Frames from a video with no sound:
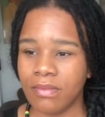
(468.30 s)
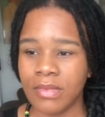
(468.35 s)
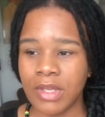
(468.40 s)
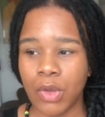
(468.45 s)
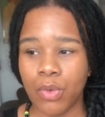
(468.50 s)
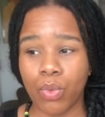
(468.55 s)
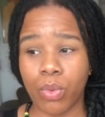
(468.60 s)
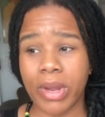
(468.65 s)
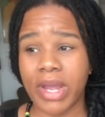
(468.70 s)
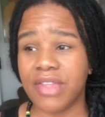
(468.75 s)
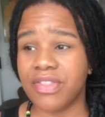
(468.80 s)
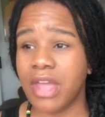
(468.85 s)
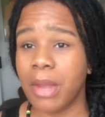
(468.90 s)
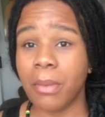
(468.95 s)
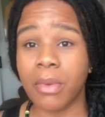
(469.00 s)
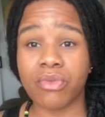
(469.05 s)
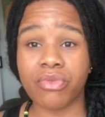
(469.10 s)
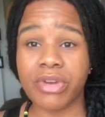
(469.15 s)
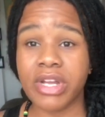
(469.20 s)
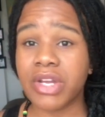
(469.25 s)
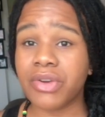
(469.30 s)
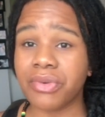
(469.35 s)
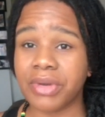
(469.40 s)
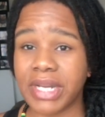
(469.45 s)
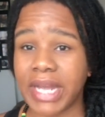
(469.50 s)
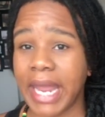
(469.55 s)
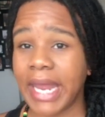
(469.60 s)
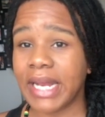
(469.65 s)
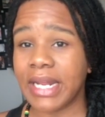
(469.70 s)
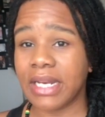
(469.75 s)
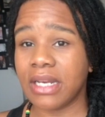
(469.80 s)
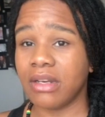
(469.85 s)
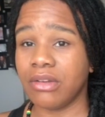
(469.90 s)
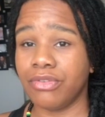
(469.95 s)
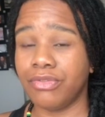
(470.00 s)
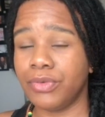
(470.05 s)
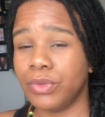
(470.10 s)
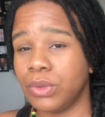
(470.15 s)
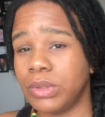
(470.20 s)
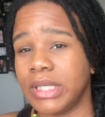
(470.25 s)
where they were recreating the
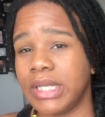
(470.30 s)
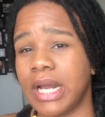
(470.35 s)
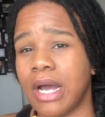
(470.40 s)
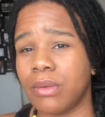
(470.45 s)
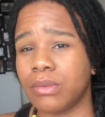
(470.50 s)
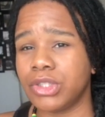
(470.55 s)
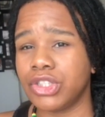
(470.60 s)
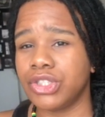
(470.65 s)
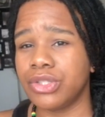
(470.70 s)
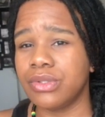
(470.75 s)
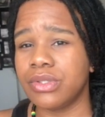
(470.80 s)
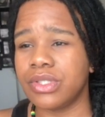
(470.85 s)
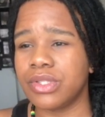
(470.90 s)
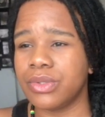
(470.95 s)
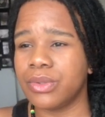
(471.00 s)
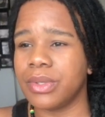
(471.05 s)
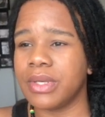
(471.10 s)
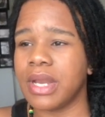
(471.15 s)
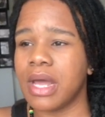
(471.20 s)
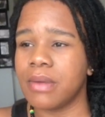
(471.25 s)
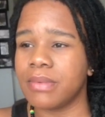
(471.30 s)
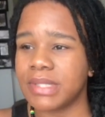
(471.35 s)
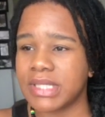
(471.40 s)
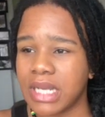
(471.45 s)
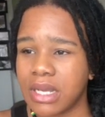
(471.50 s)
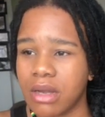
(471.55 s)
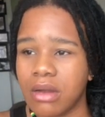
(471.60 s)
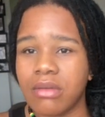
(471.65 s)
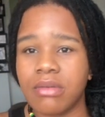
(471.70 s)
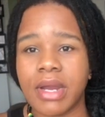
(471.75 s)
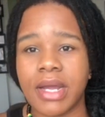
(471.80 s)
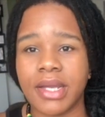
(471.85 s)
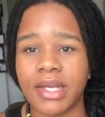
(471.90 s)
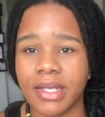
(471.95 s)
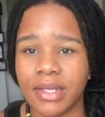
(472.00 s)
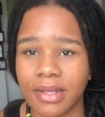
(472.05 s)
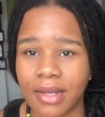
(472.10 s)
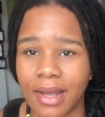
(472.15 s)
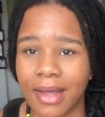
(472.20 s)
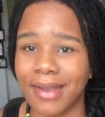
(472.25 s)
food that I was used to. And I was like, all
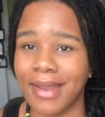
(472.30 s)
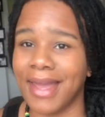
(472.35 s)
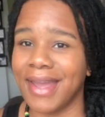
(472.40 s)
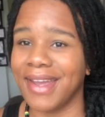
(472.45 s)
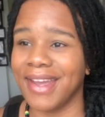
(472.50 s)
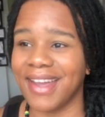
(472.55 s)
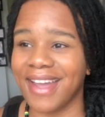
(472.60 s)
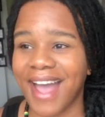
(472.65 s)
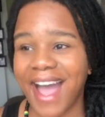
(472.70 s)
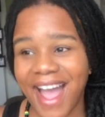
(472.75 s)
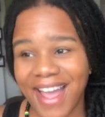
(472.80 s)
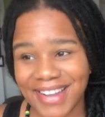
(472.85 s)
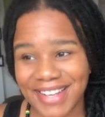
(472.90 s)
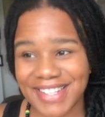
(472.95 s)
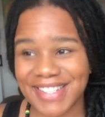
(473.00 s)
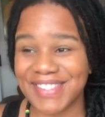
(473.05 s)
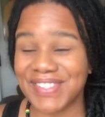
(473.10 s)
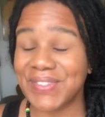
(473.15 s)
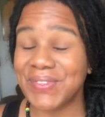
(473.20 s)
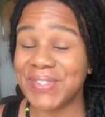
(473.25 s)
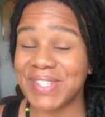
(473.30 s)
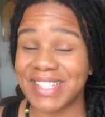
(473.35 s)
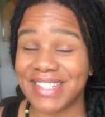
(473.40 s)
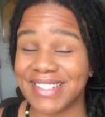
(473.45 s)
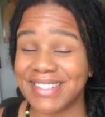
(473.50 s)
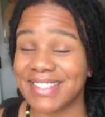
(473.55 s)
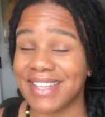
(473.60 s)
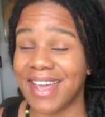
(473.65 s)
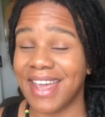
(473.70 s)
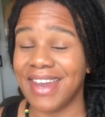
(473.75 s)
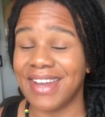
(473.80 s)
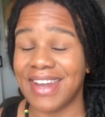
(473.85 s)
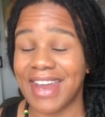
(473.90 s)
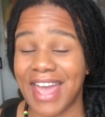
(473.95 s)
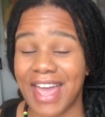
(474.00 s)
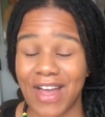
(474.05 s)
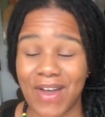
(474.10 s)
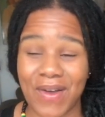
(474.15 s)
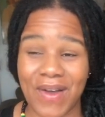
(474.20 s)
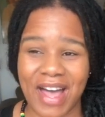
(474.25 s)
right, like I can do this. And
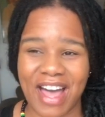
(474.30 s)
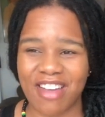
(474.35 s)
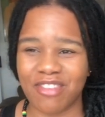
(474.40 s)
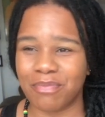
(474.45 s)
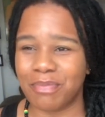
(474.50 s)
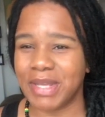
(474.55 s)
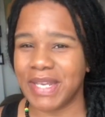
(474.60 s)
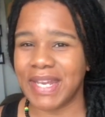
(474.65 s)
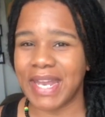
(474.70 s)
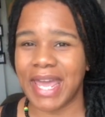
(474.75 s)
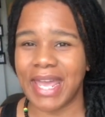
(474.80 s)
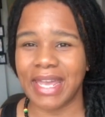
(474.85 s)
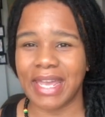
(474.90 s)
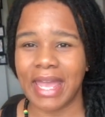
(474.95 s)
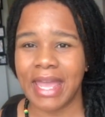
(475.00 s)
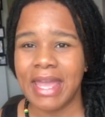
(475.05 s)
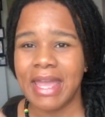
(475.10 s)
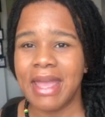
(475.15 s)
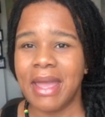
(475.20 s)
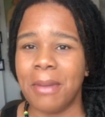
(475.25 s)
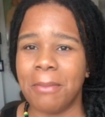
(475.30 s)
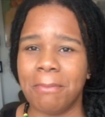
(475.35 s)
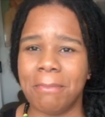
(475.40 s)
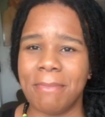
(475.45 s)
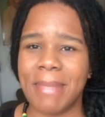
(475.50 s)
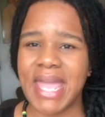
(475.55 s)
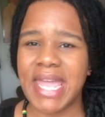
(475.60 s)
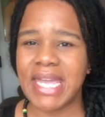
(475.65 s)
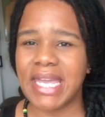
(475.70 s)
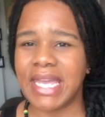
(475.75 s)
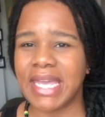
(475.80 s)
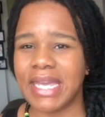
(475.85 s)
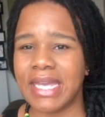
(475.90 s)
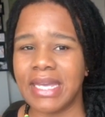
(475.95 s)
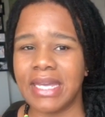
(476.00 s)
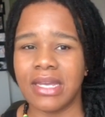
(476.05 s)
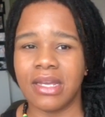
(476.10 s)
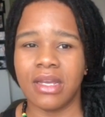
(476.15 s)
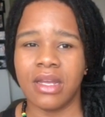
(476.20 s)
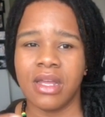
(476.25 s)
now I've been like
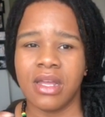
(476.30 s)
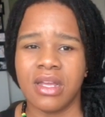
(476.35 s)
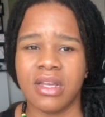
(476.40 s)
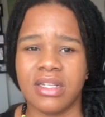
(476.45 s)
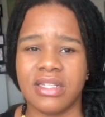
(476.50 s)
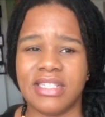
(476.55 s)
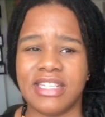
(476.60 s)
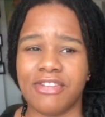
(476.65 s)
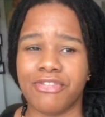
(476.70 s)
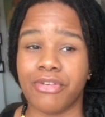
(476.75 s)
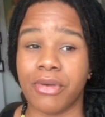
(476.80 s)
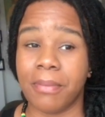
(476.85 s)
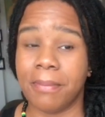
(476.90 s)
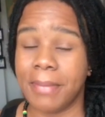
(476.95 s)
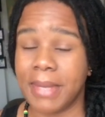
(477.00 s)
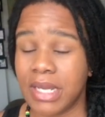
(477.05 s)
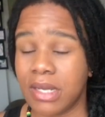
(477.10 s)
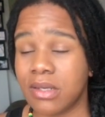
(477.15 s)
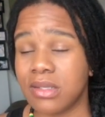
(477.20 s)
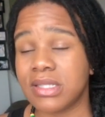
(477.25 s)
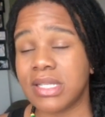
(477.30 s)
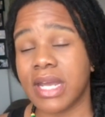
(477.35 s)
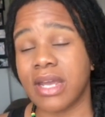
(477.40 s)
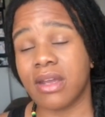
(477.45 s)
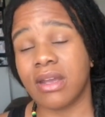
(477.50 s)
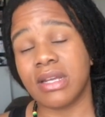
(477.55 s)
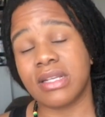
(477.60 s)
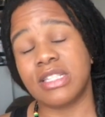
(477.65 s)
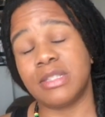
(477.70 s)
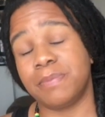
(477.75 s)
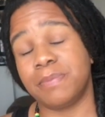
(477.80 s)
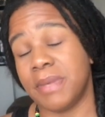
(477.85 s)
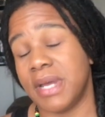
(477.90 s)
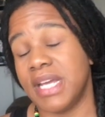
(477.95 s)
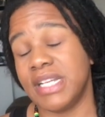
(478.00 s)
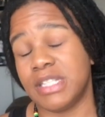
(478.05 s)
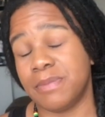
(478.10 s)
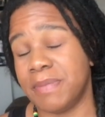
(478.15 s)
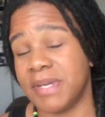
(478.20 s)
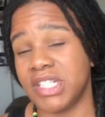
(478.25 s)
making different meals, like
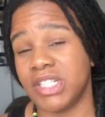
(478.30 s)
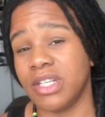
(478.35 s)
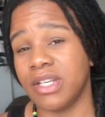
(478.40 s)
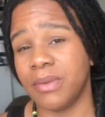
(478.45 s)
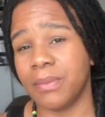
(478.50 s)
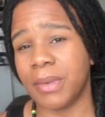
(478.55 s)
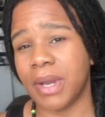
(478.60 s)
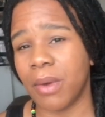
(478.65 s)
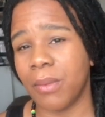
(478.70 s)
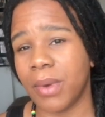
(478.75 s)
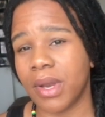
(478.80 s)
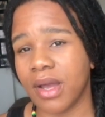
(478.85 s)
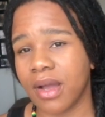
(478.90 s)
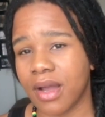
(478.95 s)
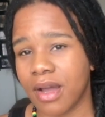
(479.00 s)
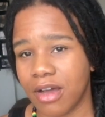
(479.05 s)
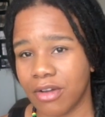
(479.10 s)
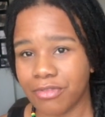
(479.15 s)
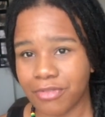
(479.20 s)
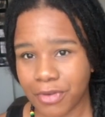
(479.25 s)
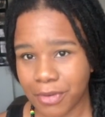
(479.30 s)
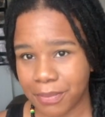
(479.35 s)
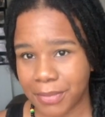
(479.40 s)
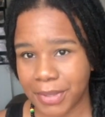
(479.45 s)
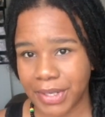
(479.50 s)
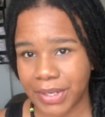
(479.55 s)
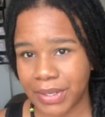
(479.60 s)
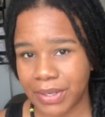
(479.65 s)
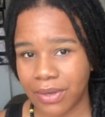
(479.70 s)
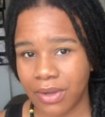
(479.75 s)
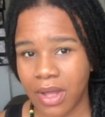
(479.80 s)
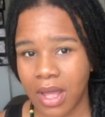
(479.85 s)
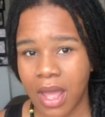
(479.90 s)
especially when I want a comfort meal.